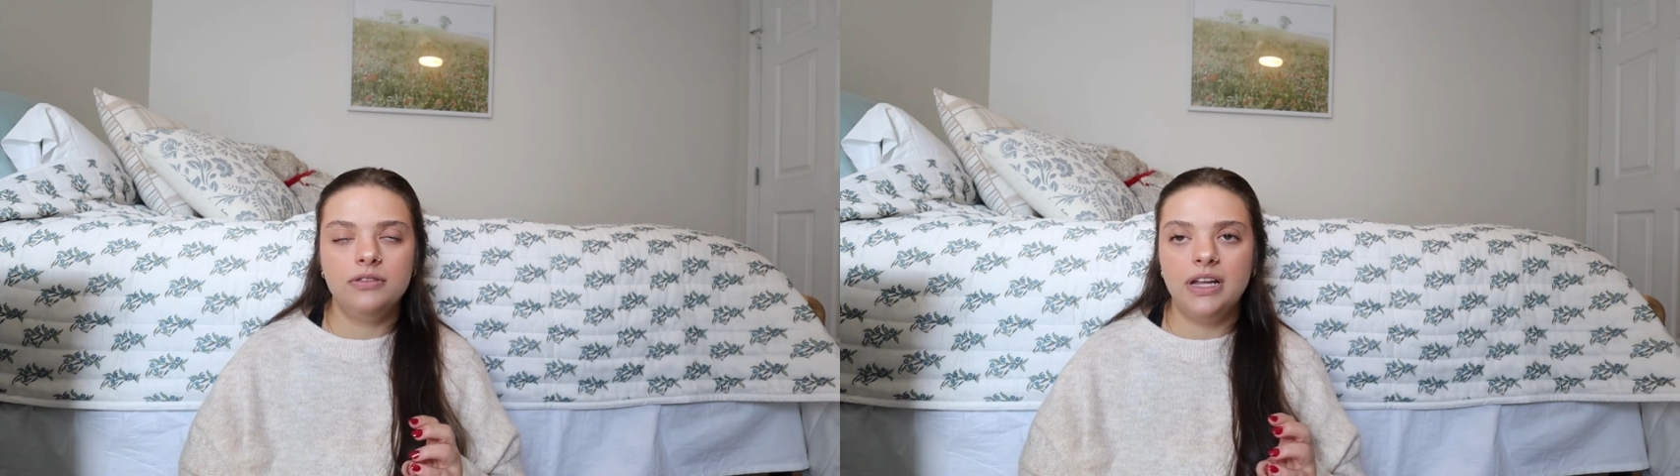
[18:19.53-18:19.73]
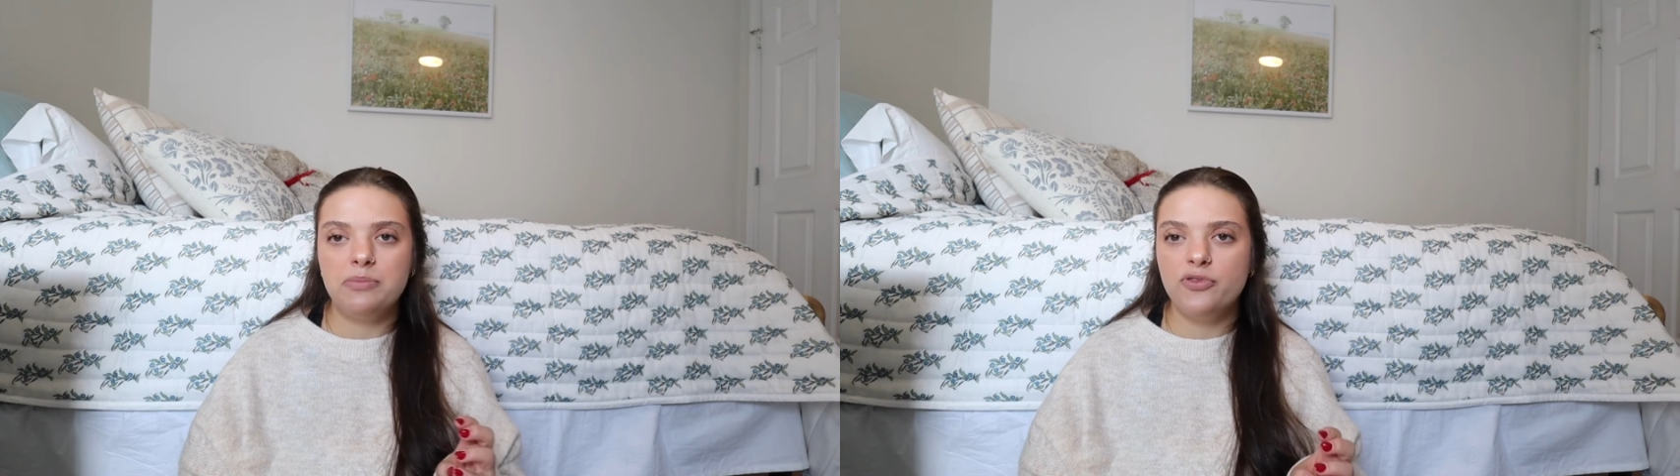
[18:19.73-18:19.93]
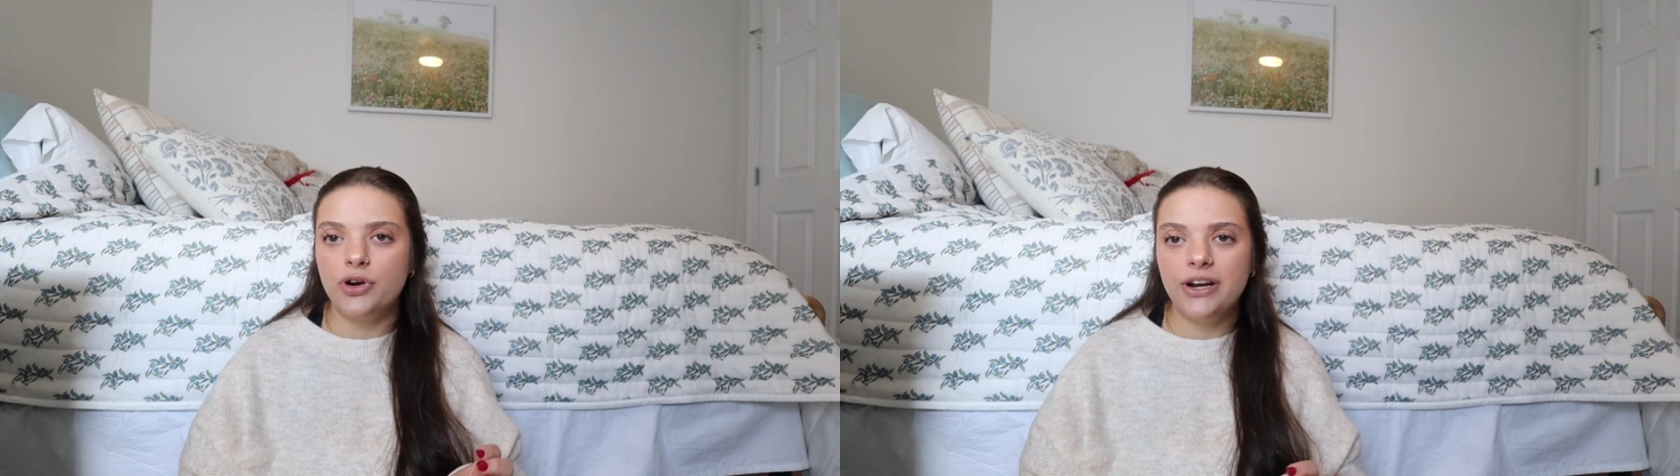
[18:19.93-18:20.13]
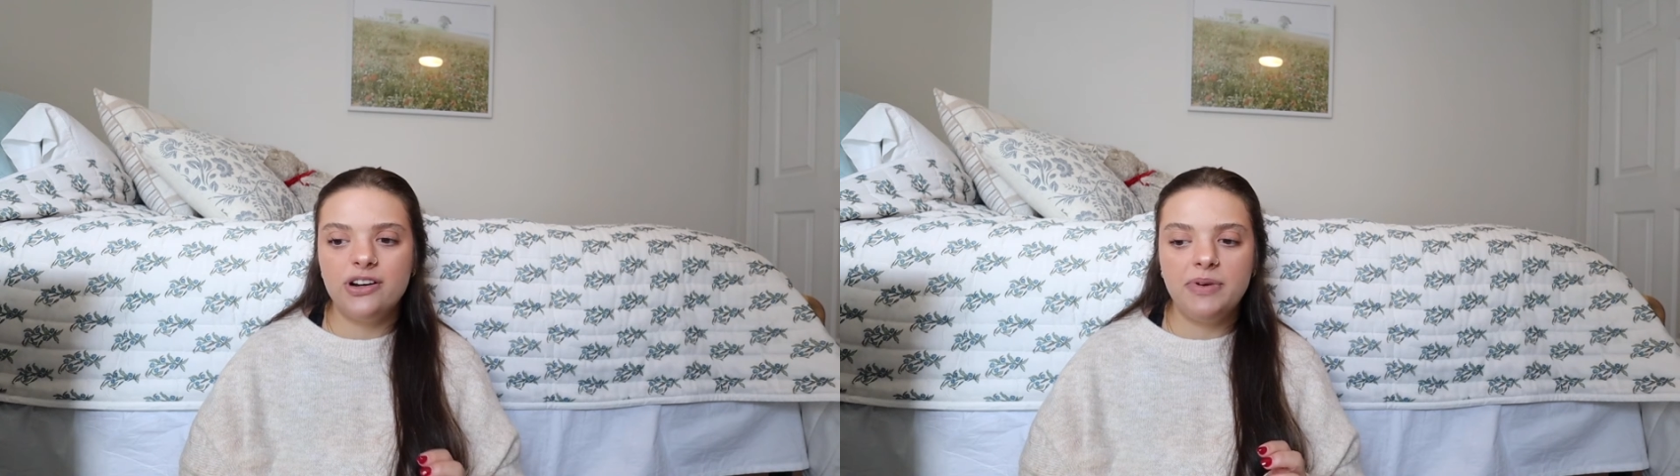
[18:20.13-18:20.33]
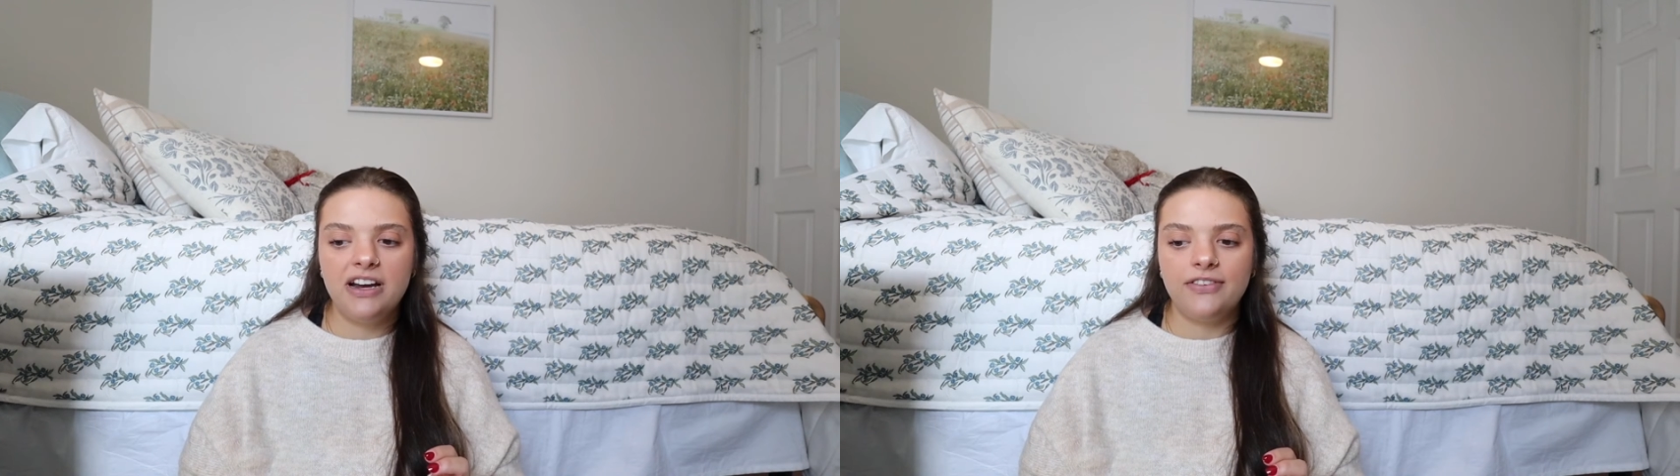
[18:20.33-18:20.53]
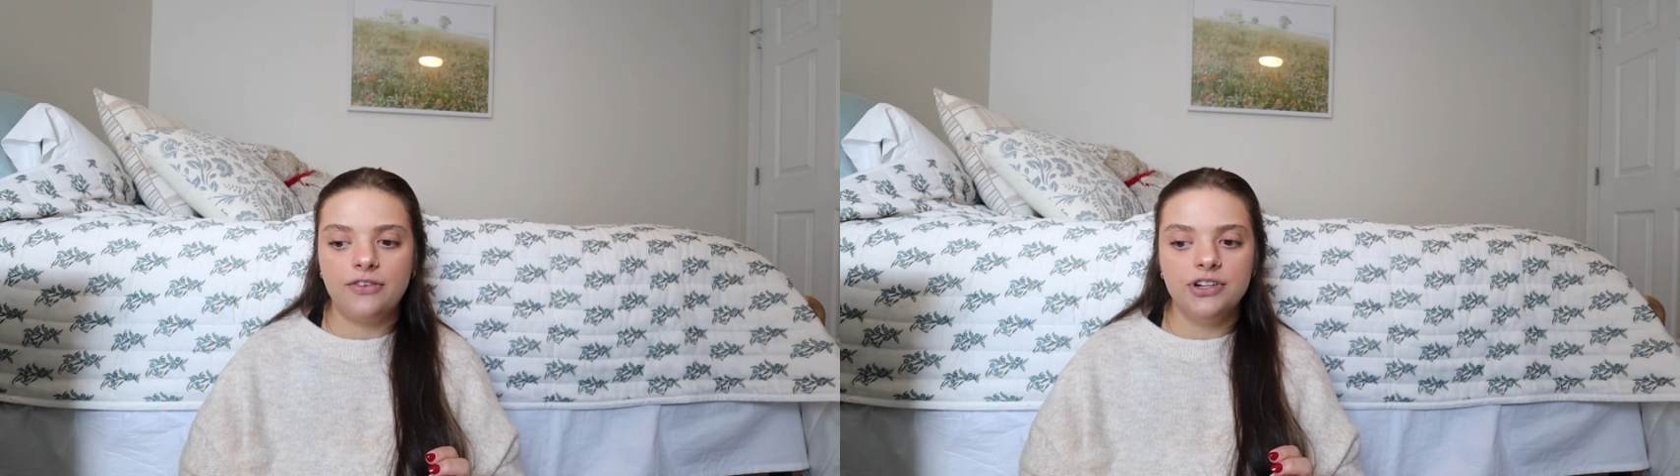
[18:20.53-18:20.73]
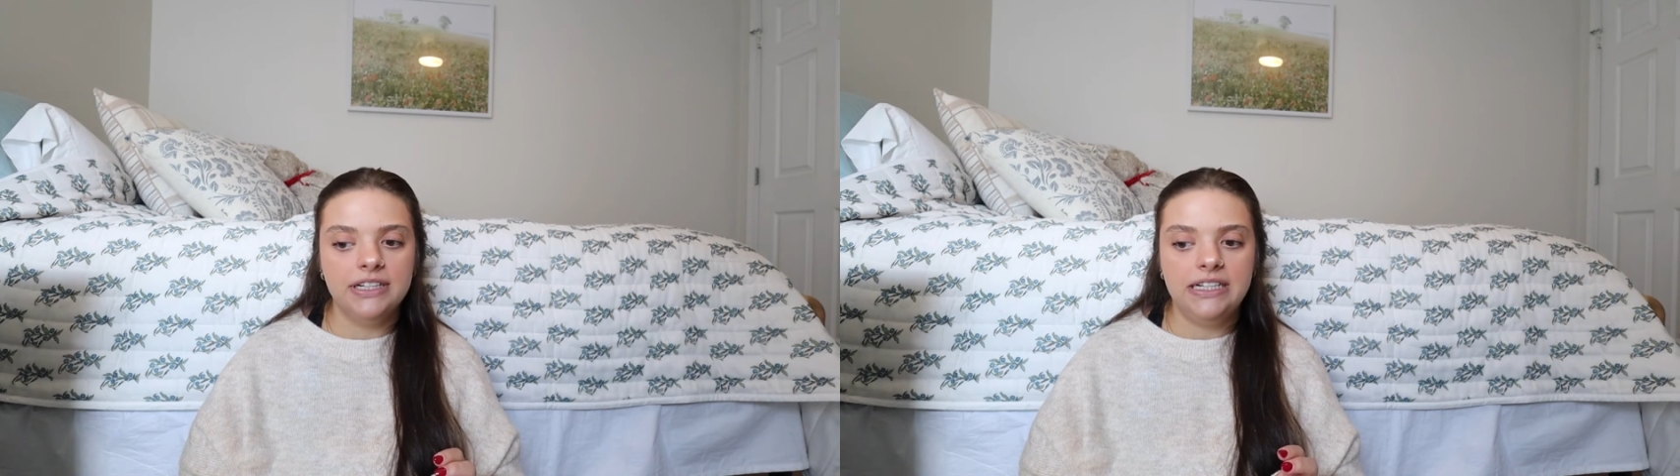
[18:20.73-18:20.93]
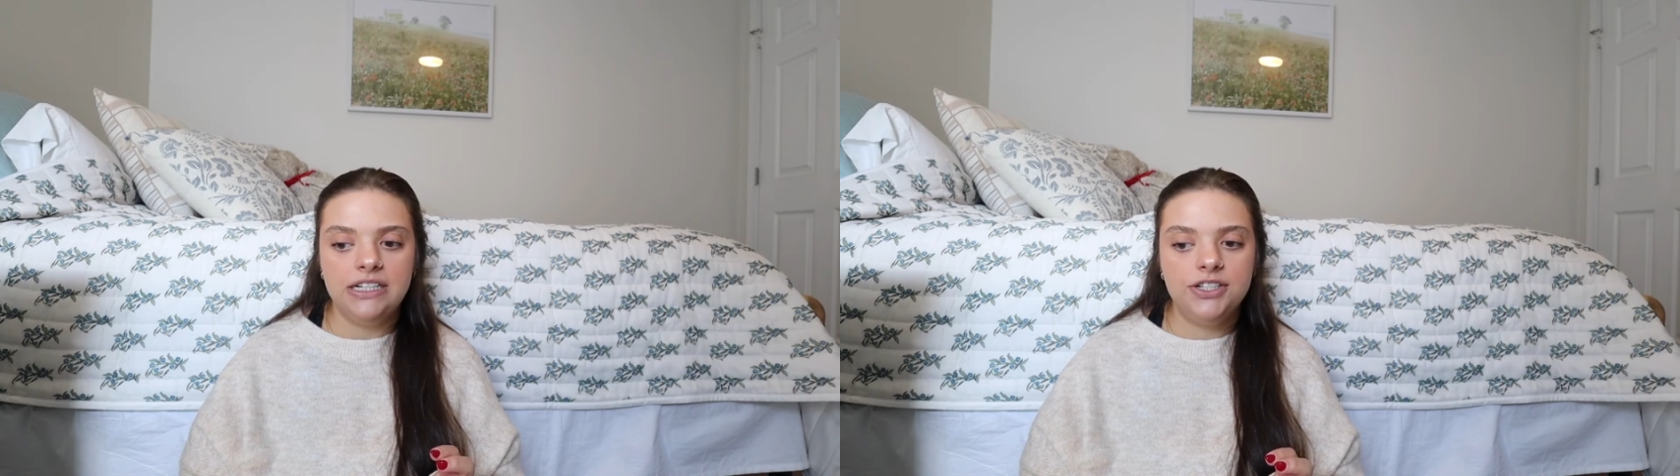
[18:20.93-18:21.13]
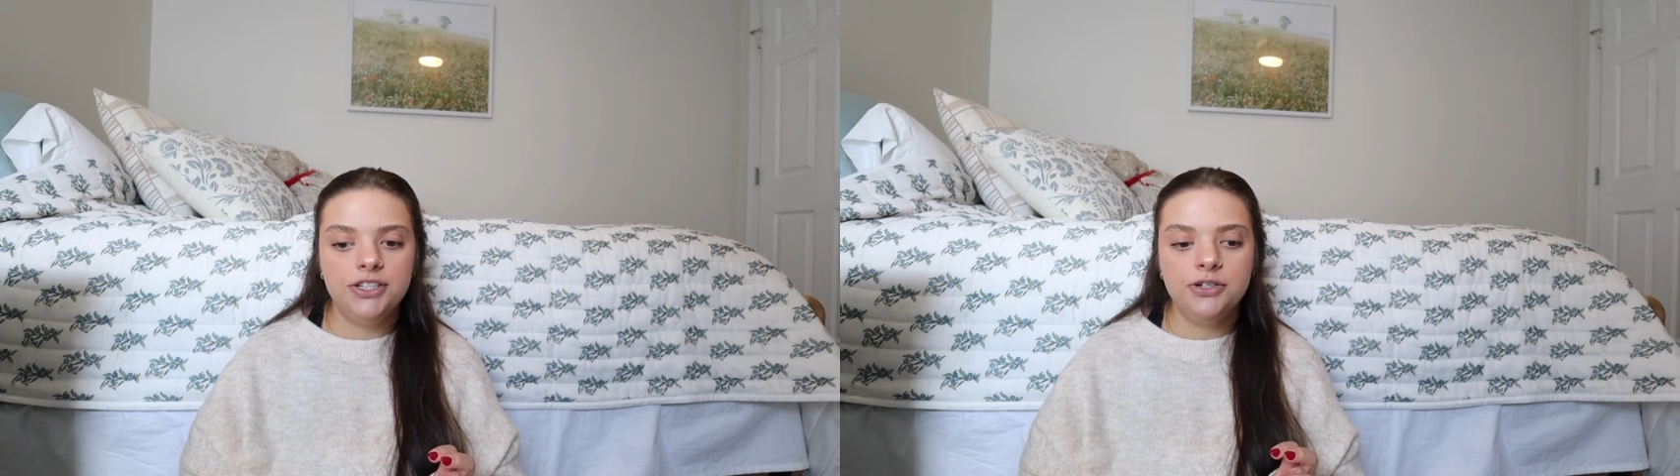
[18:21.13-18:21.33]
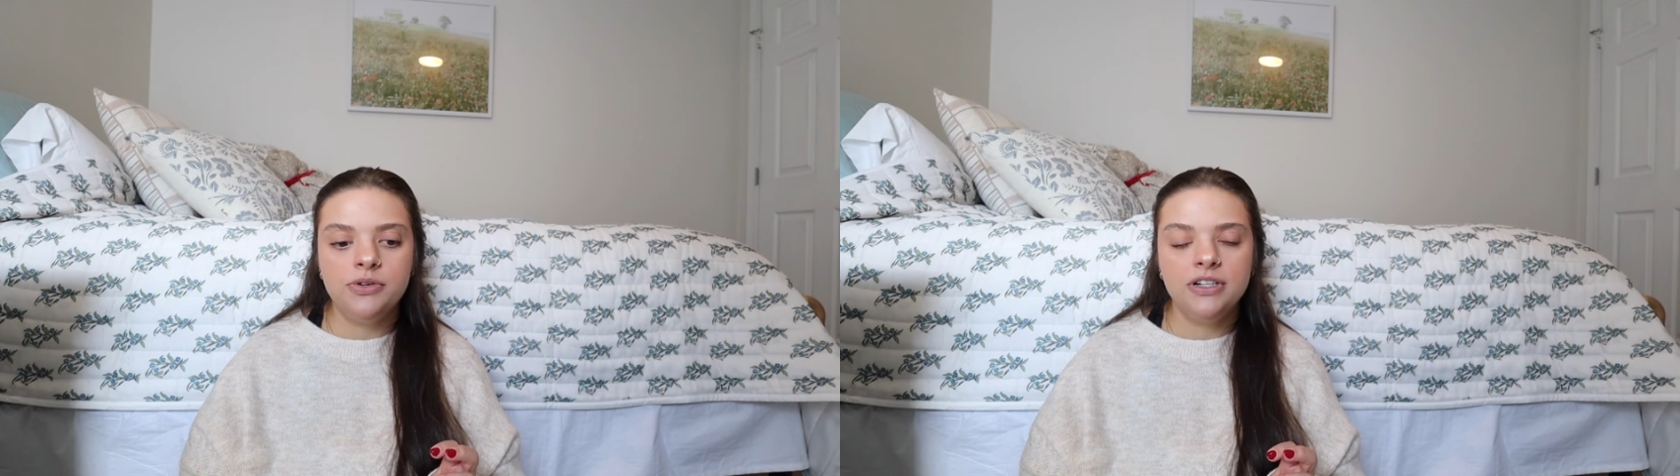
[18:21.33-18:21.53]
like before I go to bed if I really need
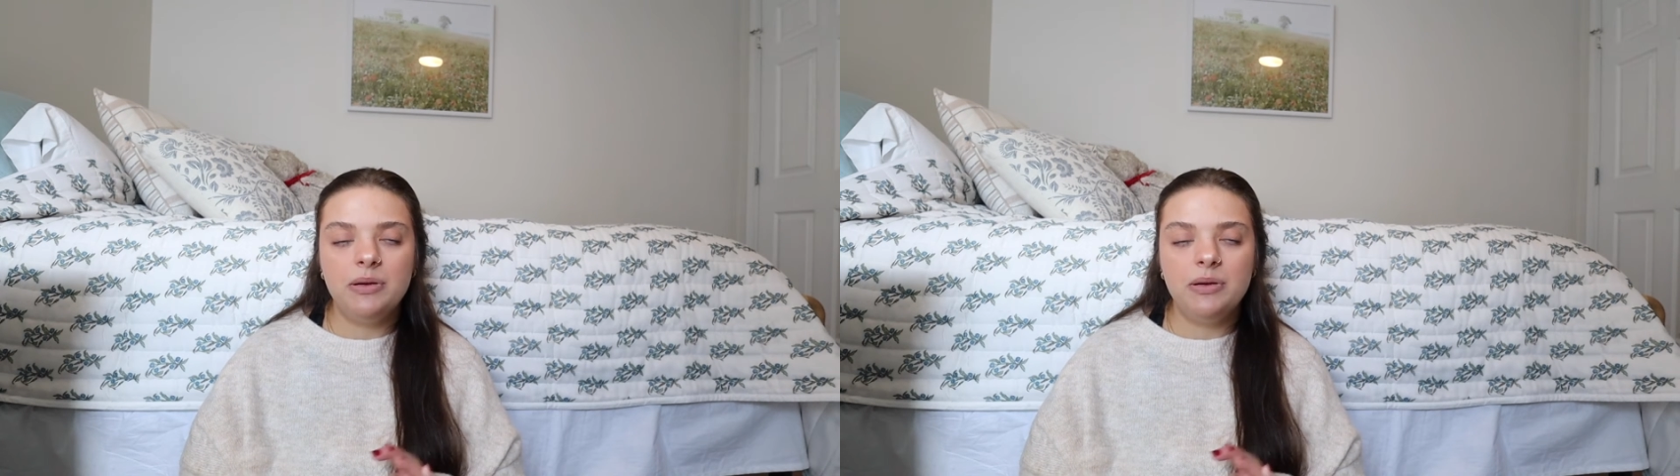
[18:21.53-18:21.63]
to,